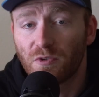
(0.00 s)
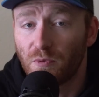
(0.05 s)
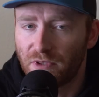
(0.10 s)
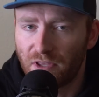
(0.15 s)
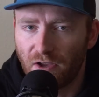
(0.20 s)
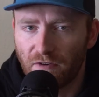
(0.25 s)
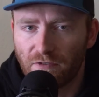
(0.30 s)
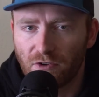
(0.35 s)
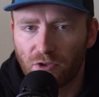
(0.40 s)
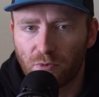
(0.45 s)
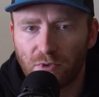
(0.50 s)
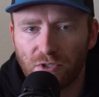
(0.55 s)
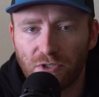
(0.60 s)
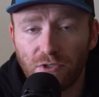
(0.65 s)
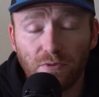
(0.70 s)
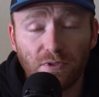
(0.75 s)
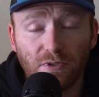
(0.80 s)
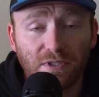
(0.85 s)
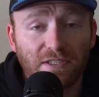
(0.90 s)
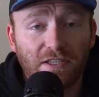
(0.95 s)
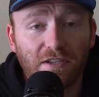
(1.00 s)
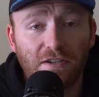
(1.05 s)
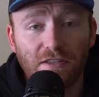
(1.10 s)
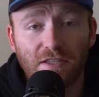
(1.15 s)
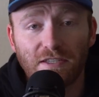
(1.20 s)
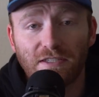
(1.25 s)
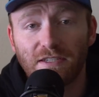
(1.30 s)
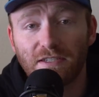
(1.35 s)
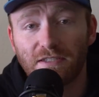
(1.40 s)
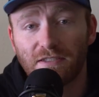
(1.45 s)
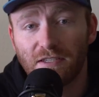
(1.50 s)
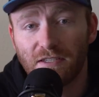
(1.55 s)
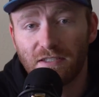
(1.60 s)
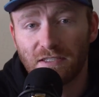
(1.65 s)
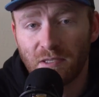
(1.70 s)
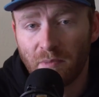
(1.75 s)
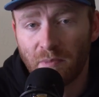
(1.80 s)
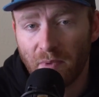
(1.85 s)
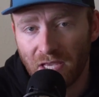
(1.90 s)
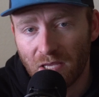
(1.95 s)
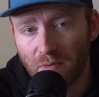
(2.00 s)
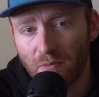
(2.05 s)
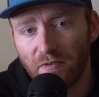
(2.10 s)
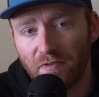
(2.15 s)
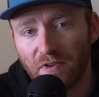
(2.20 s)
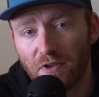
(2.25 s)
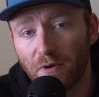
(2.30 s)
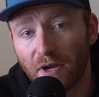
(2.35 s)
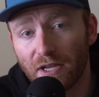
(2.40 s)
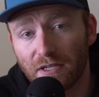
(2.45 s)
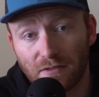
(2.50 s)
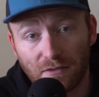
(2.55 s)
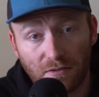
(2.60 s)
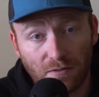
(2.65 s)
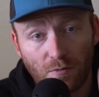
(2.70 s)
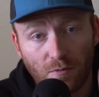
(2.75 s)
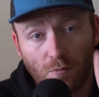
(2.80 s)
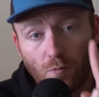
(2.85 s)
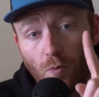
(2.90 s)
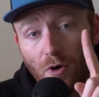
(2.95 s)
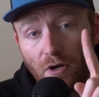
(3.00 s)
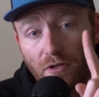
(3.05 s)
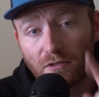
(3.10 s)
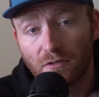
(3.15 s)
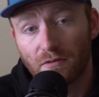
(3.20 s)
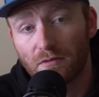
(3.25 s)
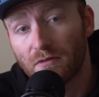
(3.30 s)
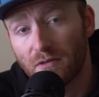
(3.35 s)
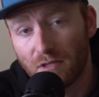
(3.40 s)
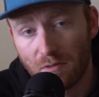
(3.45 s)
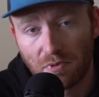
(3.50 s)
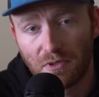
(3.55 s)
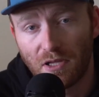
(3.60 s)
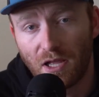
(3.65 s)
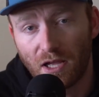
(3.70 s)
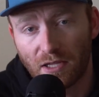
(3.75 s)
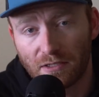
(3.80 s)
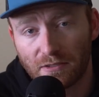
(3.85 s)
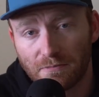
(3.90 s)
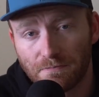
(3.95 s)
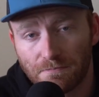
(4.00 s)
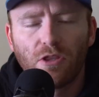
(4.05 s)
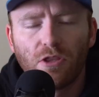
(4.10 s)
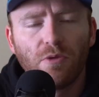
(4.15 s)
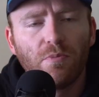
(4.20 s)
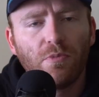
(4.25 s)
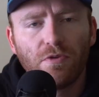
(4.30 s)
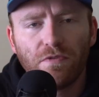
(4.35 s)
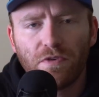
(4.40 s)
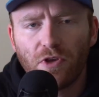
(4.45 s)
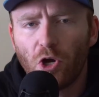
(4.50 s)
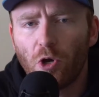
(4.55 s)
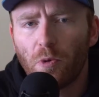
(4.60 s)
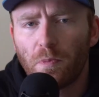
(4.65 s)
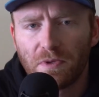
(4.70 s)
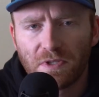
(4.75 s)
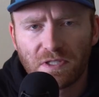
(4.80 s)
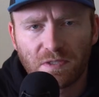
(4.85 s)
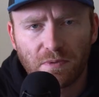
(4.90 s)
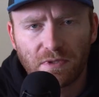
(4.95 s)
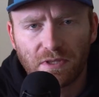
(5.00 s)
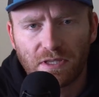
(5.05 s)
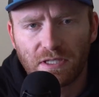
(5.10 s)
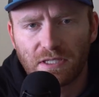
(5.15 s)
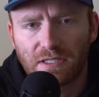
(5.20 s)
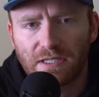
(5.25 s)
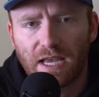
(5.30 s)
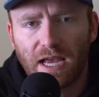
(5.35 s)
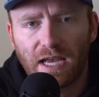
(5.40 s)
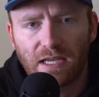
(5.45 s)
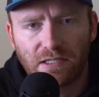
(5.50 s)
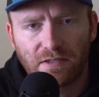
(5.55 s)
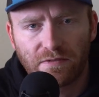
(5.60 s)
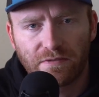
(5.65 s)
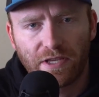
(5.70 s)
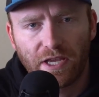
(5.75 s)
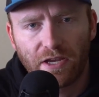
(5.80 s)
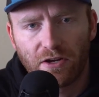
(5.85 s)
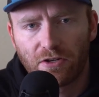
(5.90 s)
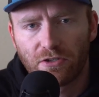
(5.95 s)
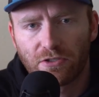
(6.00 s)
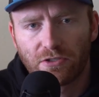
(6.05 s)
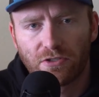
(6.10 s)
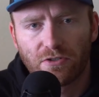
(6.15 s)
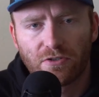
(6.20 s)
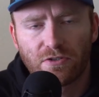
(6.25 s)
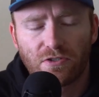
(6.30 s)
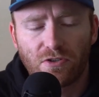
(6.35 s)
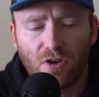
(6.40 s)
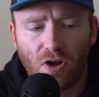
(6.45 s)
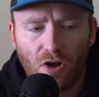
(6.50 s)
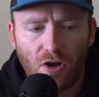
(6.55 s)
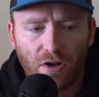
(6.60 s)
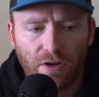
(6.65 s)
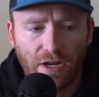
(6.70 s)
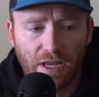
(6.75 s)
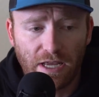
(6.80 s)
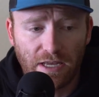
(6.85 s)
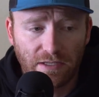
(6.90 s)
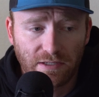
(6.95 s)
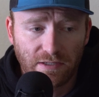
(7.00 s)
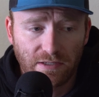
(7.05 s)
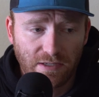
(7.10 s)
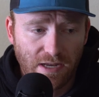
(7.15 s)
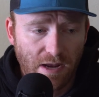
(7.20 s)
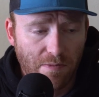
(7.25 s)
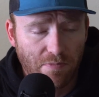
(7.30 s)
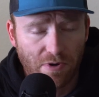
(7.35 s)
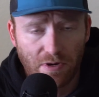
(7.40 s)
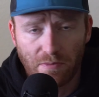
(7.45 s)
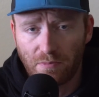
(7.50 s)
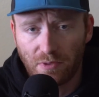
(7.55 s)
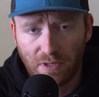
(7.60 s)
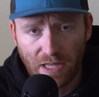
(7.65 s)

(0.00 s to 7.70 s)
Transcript: So without further ado, let's get into the six things that make a movie great. 1. The plot. The movie opens with this cast of characters on a separate